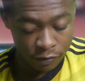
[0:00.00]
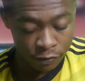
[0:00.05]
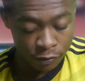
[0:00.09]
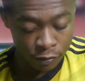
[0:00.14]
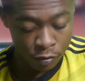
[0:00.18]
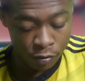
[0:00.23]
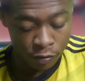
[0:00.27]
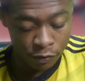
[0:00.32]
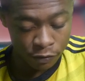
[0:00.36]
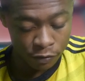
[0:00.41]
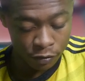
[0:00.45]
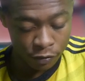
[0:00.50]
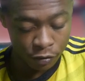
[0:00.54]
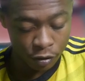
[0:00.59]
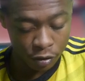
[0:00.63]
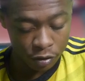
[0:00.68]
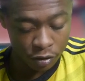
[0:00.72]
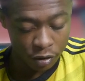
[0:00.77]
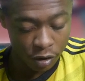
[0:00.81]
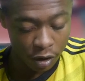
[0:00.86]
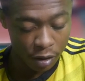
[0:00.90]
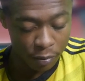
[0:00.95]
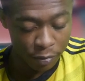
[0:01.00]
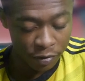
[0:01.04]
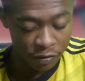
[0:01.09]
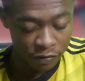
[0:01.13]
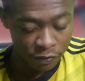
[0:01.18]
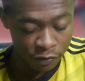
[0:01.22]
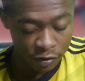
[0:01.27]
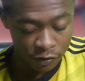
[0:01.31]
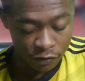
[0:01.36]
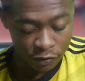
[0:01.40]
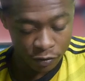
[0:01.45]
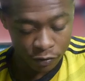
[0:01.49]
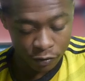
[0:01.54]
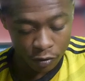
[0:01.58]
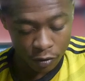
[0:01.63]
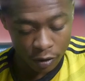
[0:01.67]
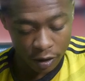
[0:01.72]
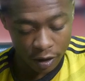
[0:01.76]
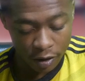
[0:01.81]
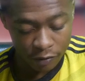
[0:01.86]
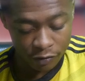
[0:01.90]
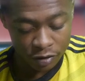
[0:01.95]
4th, you've got Derby 5th, you've
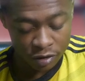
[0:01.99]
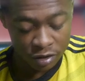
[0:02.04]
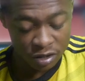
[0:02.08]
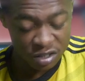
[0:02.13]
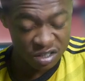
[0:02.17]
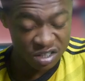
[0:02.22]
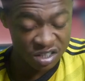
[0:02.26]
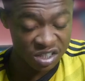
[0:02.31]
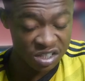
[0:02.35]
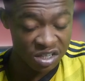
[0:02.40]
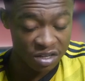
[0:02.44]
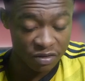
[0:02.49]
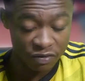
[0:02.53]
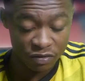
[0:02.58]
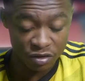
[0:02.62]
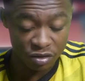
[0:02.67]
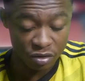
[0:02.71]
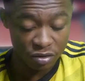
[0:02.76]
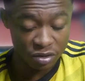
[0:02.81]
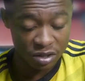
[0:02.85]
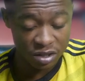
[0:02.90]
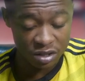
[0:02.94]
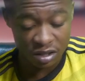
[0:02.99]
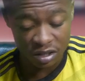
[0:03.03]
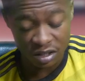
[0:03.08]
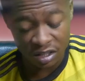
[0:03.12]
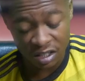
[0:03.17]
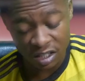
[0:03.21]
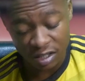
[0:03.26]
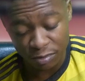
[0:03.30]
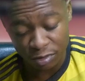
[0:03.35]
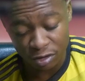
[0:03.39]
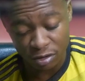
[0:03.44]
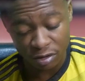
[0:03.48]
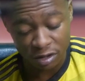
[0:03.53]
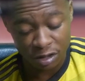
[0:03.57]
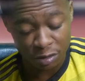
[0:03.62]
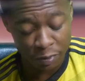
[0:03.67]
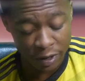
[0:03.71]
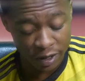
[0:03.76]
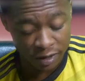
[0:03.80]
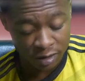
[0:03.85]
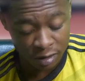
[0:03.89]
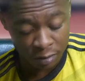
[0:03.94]
got Everton 6th. You know, these are the teams you
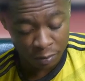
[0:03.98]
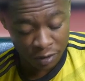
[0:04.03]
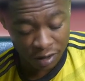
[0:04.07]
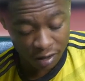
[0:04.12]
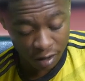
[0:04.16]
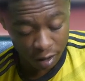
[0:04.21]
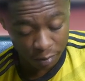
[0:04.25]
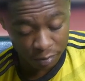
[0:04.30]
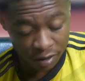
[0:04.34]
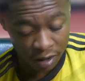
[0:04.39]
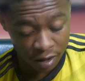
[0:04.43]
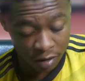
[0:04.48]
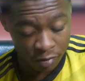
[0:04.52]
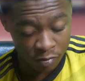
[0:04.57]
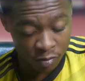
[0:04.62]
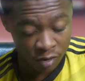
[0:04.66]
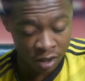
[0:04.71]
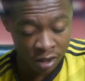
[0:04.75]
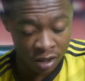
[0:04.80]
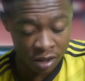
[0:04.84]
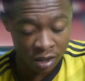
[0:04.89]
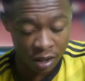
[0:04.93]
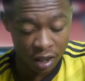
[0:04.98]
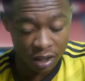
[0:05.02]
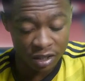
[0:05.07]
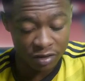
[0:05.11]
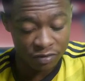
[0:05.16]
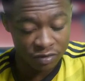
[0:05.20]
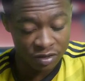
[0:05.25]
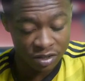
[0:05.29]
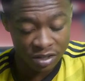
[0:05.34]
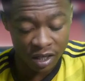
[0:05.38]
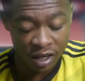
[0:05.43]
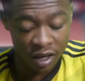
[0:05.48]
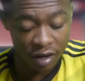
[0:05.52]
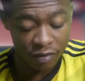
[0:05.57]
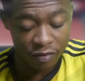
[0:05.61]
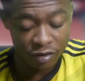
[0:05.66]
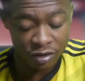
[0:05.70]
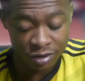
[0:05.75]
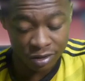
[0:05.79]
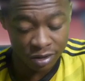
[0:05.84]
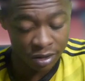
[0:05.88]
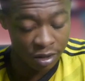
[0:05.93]
expect to be up there, really. I'd even say
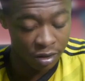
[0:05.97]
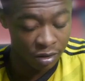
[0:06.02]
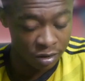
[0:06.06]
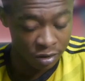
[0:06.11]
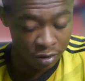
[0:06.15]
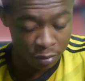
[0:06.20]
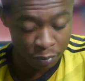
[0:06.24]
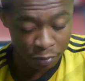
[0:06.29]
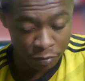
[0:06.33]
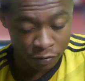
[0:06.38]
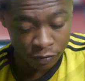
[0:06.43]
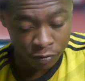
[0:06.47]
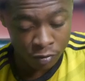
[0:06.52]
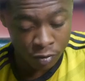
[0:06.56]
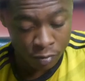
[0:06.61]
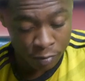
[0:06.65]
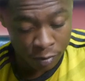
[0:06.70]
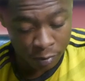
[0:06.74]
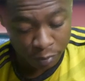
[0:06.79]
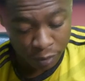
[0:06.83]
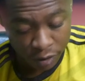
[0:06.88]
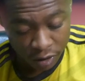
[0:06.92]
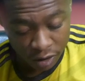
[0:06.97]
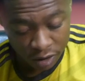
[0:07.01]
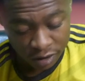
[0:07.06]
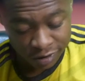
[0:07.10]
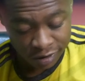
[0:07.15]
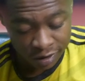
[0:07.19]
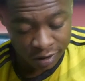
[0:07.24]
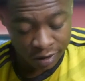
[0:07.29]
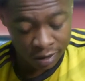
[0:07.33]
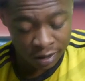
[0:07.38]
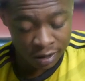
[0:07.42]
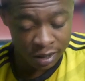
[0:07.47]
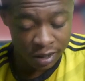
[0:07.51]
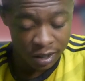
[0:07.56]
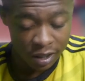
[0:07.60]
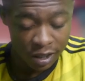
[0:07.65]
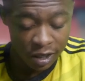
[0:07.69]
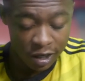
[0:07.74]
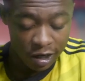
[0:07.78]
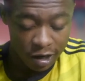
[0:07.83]
Everton are underperforming, personally.